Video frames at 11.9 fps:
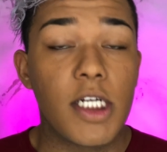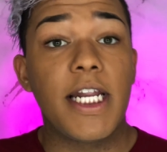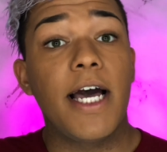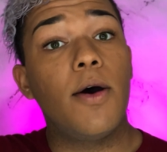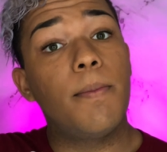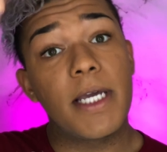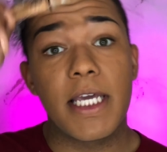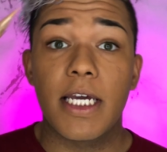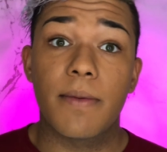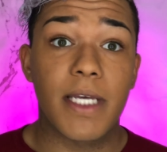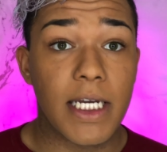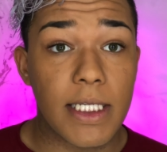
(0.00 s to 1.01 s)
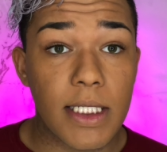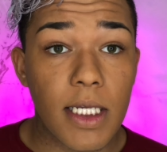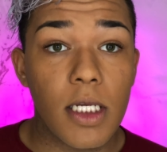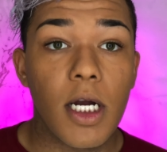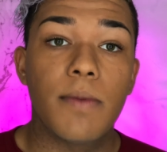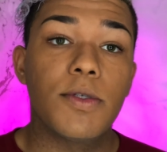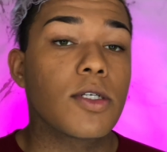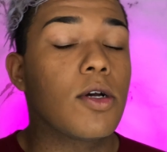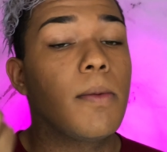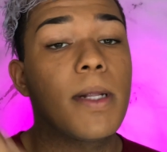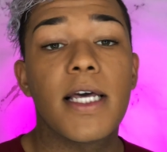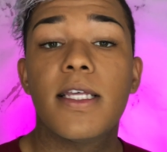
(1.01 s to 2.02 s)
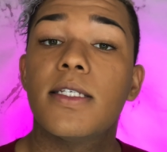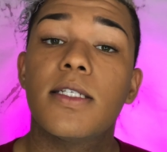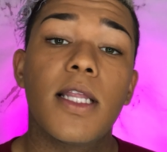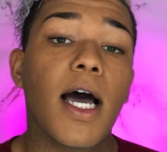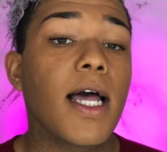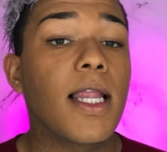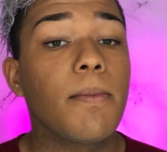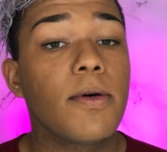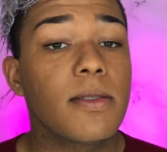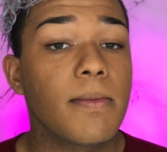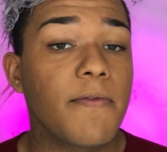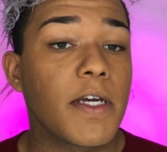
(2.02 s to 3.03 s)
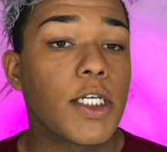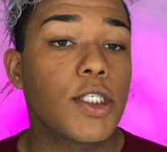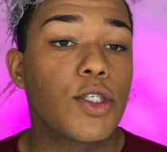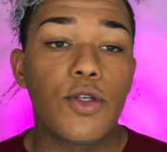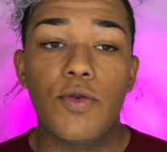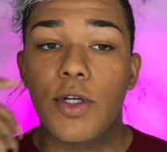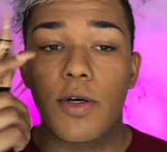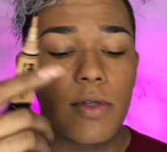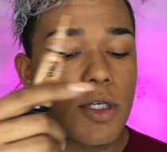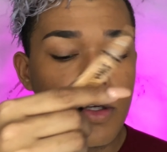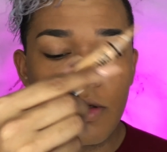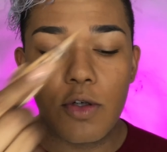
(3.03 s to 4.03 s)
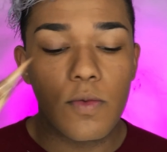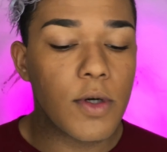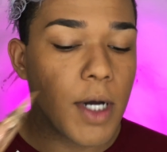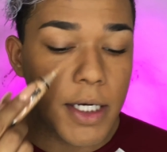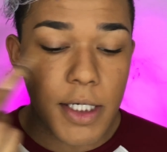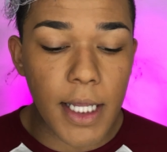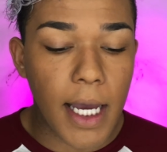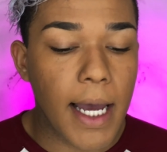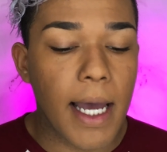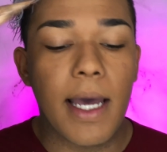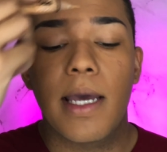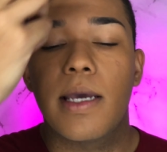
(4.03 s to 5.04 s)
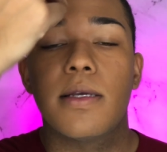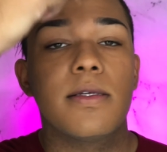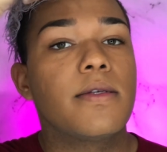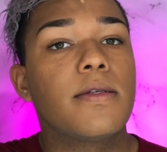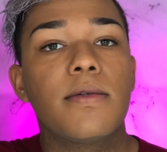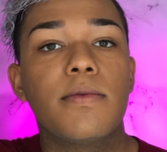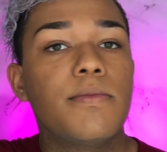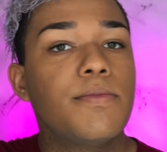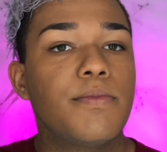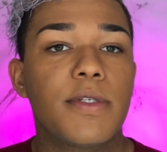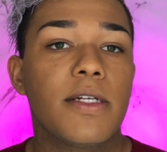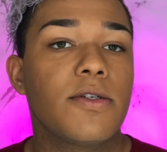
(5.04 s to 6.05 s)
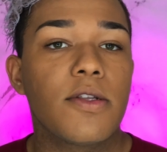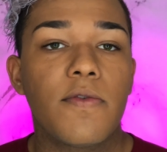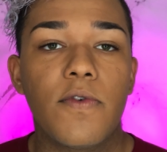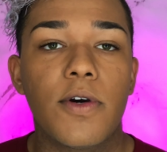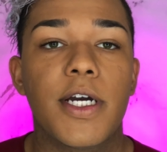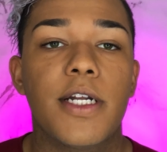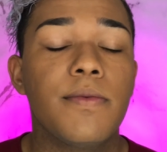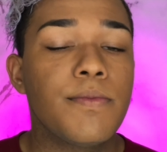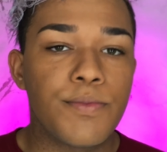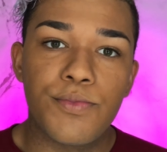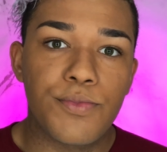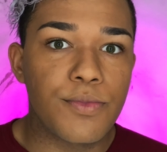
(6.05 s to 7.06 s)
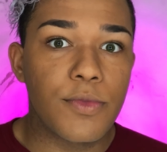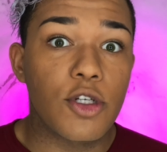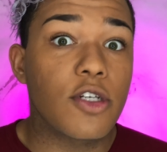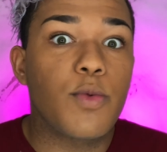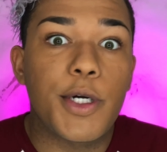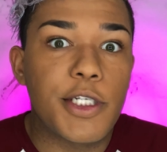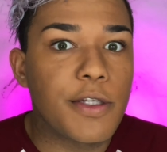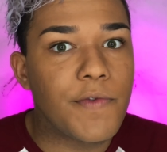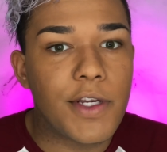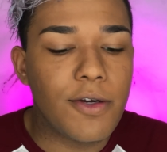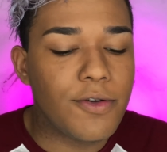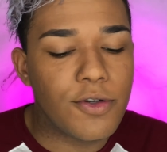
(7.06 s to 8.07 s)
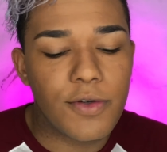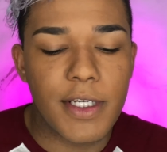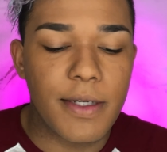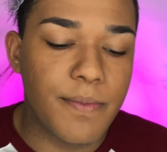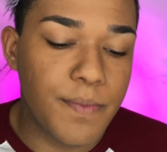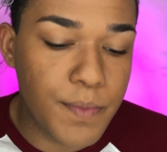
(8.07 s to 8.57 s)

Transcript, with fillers: Now, picking up that concealer, I'm just gonna apply this to the highlight points of my face. You know, the usual, under the eyes, center of the forehead. Just watch the video and you'll see.